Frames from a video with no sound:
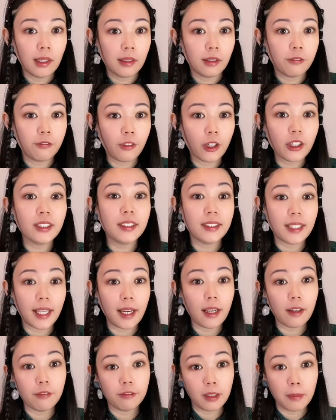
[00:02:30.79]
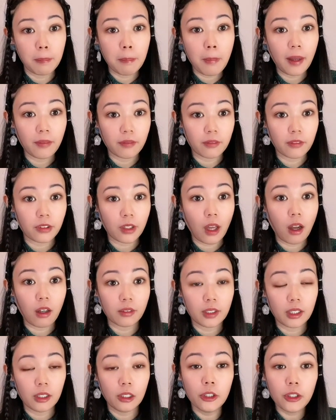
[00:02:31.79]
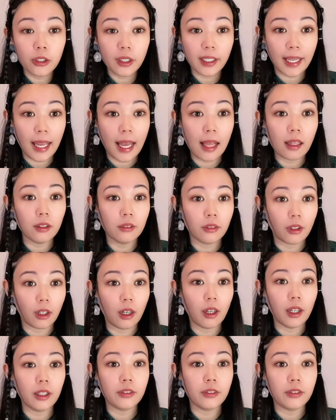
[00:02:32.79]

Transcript: The first day of the month on the lunar calendar